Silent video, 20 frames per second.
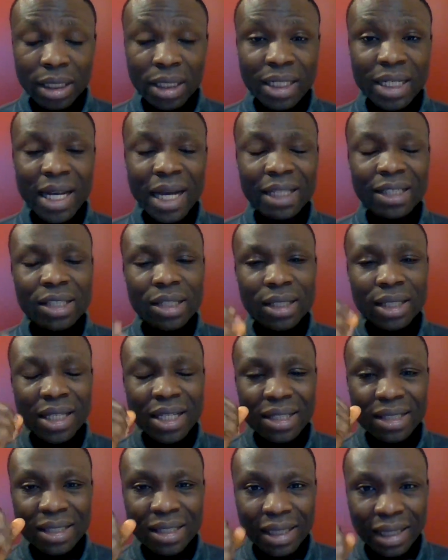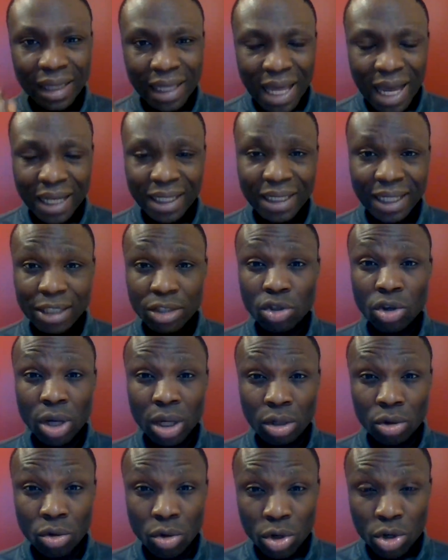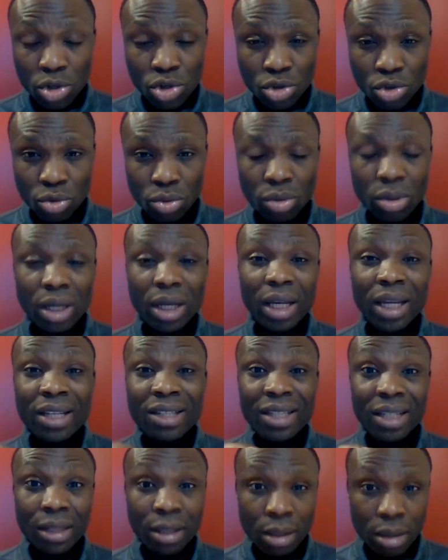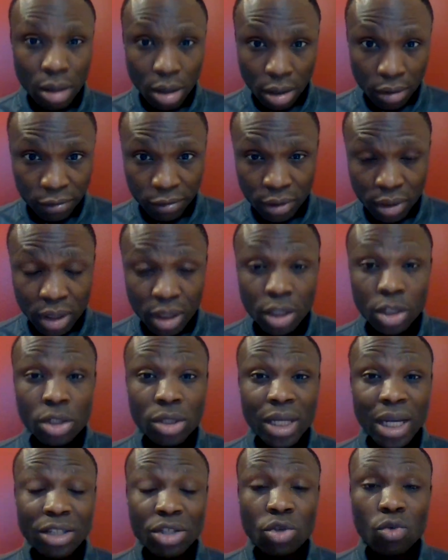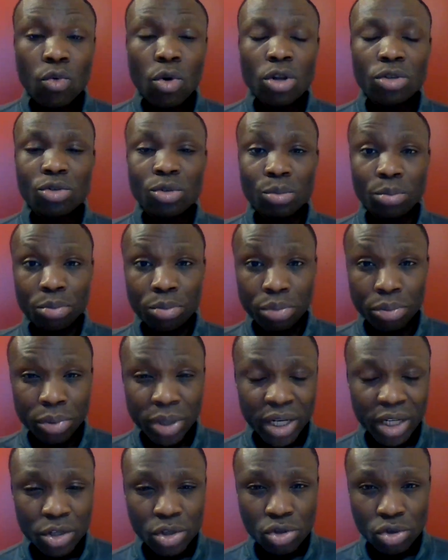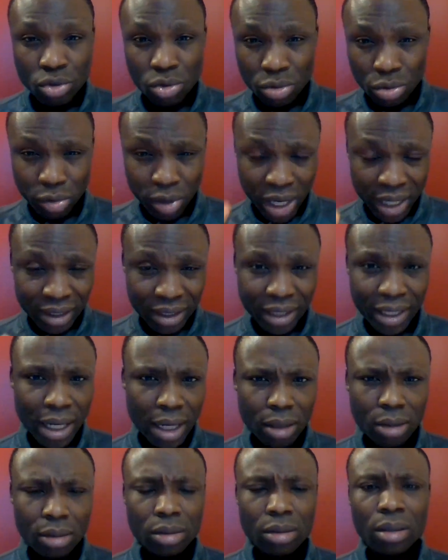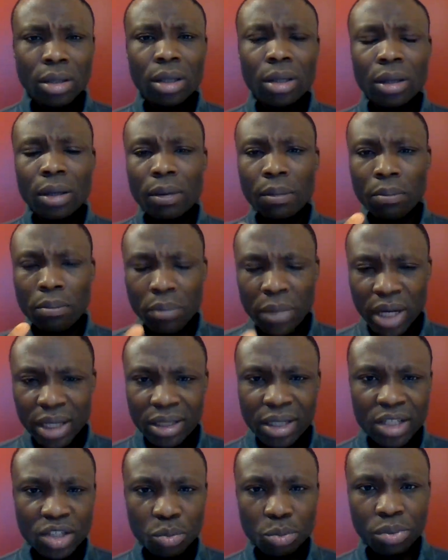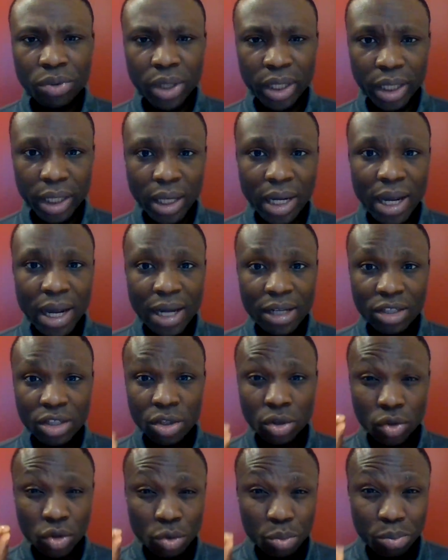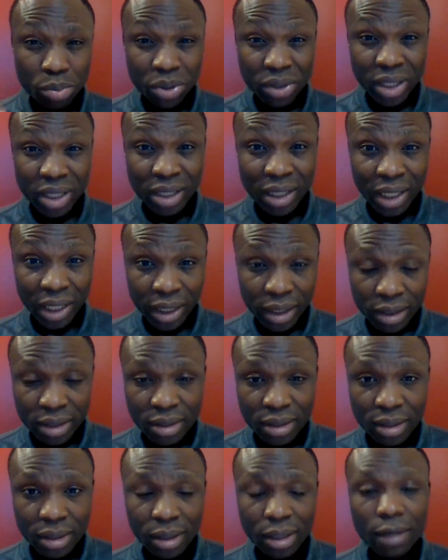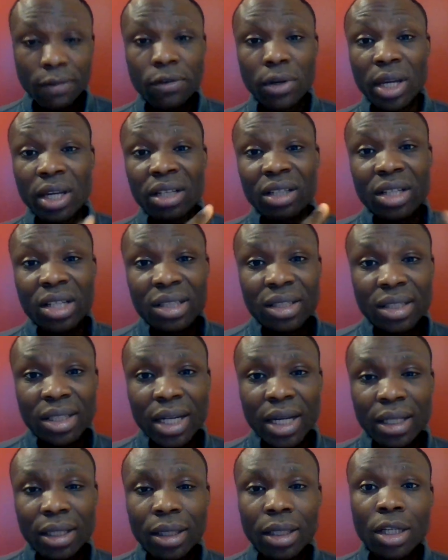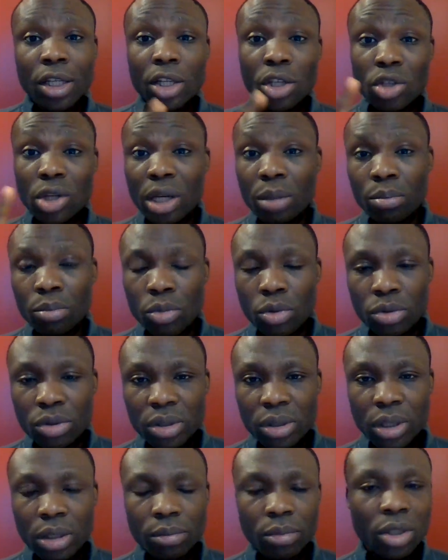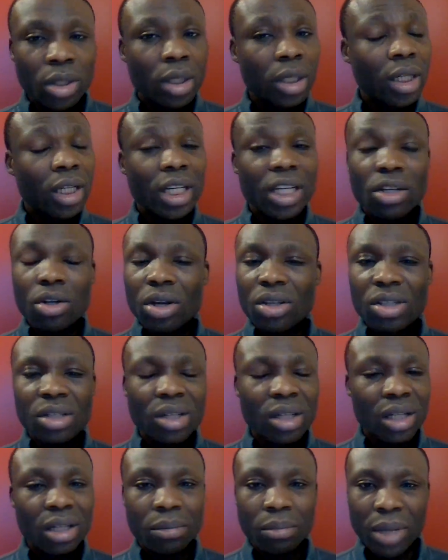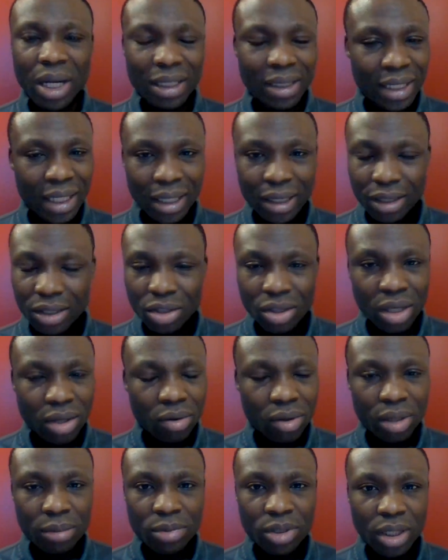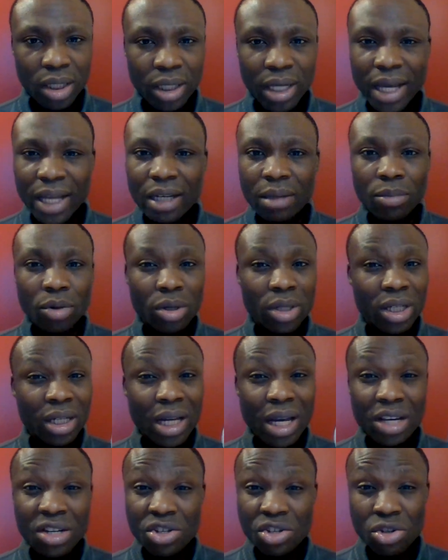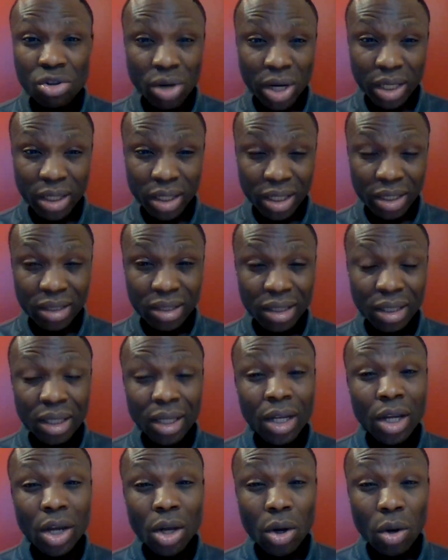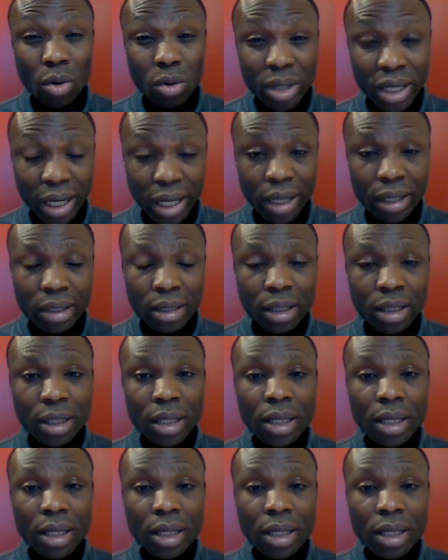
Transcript: that this lack that you are going through is enough that you want to break through right now. Make this prayer as your spirit leads. If you're a Christian, you're a Muslim, it doesn't really matter. You get what I'm saying? Anybody can try this. Okay?